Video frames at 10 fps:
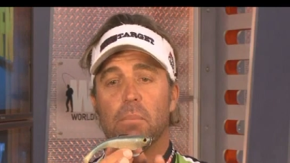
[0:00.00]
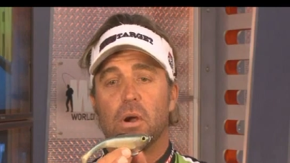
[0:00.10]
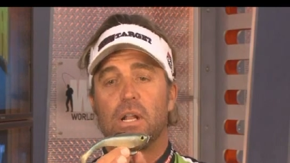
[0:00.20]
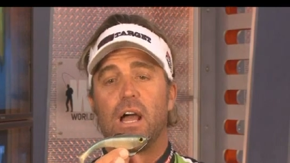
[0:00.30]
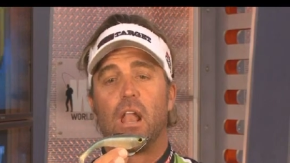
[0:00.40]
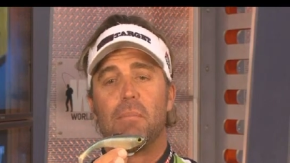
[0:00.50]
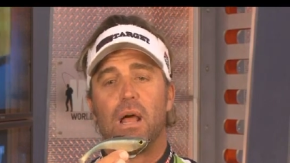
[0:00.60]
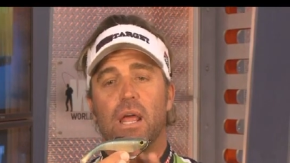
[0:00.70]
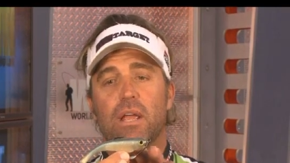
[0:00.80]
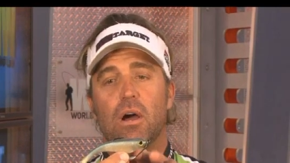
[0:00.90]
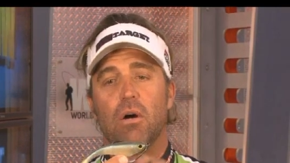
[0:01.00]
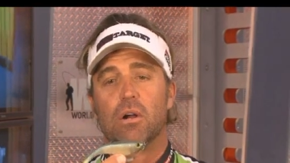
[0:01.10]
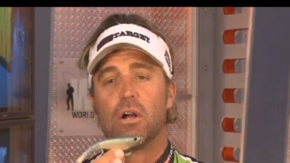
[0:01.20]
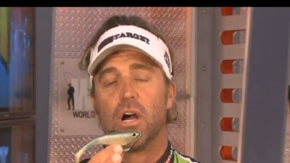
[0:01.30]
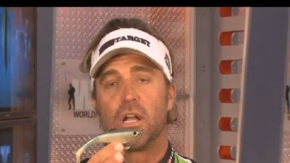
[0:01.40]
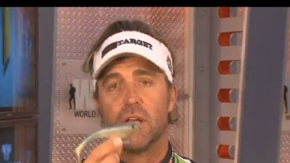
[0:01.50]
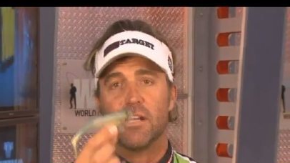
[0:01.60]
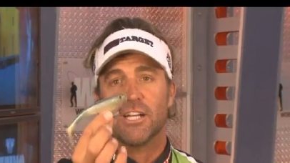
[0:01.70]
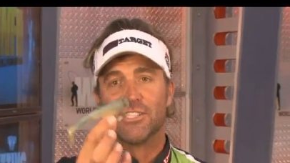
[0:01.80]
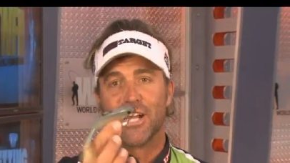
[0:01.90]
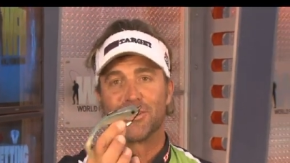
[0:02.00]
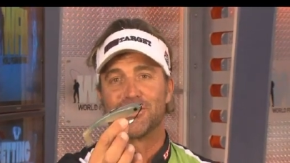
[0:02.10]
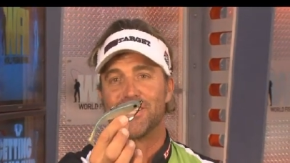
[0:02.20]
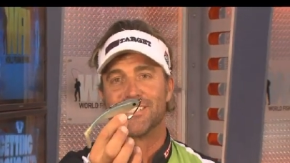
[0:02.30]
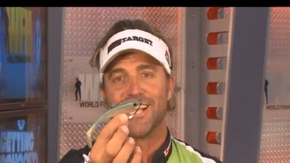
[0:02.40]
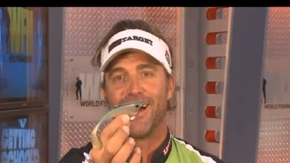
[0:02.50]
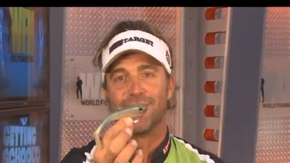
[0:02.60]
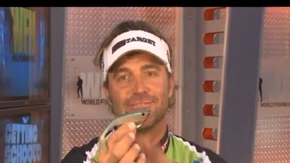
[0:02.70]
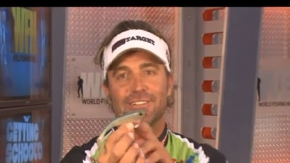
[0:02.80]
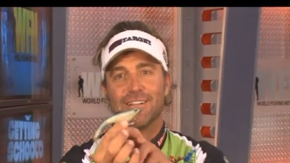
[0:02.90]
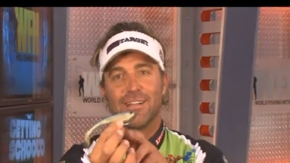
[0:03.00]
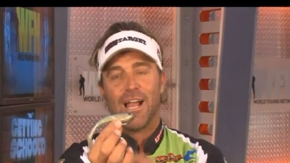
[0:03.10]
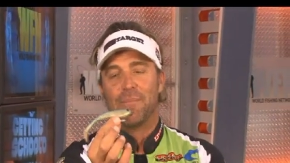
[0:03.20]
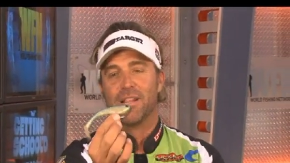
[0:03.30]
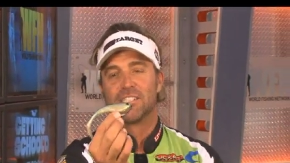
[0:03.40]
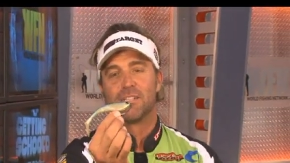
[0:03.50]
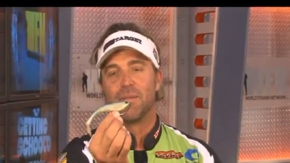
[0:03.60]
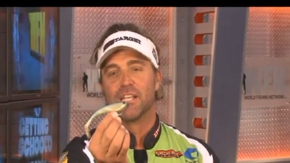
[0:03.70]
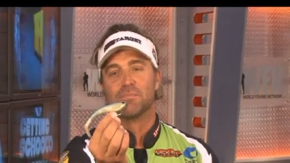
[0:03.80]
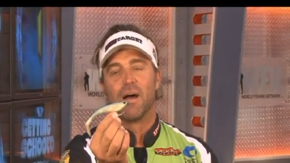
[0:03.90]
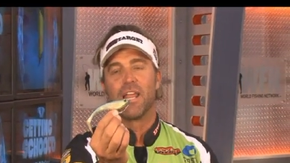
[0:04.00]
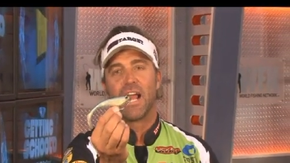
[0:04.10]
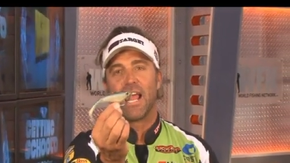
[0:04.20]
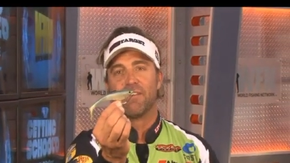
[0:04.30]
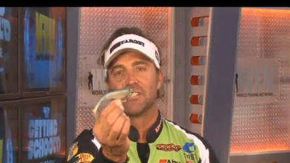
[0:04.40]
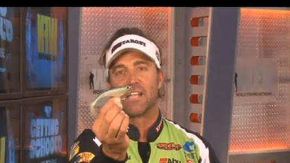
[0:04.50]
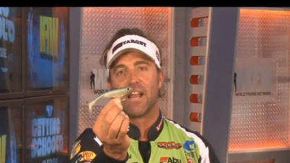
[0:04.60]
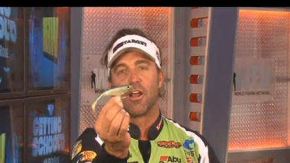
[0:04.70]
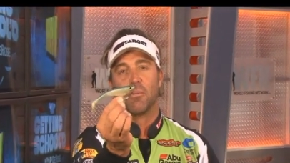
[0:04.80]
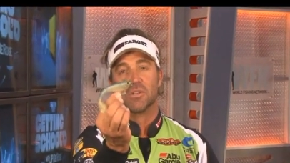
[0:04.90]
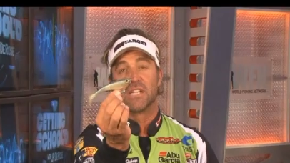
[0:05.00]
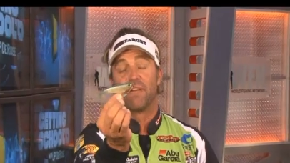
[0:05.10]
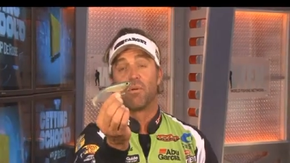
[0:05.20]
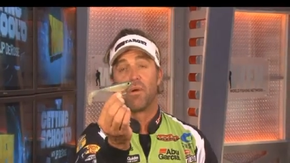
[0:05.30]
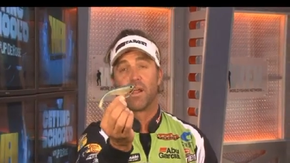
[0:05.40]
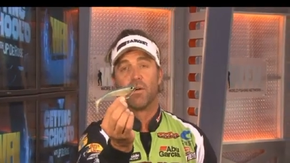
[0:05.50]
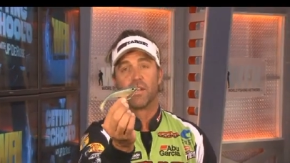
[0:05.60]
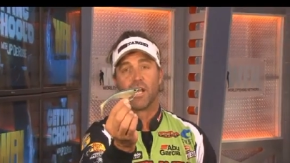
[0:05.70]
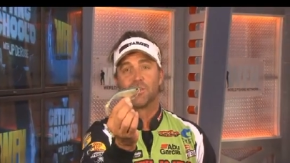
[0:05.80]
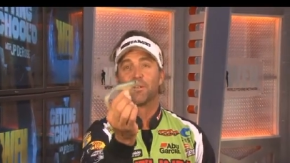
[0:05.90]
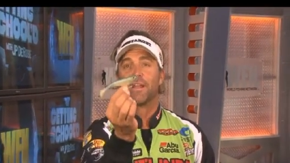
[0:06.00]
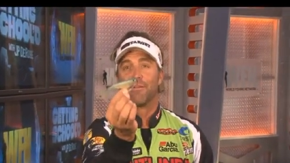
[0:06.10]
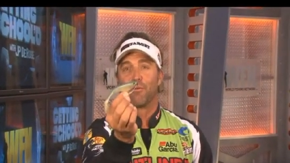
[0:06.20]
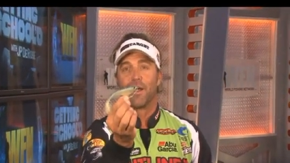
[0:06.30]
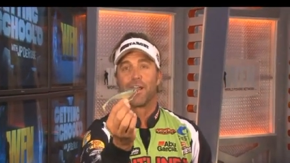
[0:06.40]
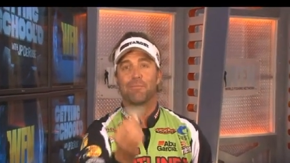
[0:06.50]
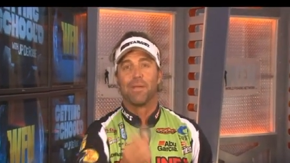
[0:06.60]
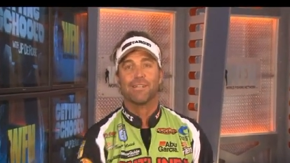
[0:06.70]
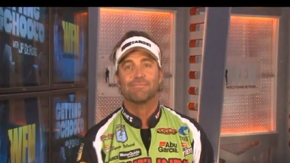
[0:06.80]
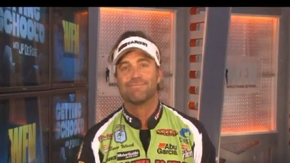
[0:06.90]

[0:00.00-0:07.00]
Berkley Hollow Belly, owner hook, check those things out. I mean, this to me is money, and I have this tied on almost everywhere I go in the country and everywhere I compete.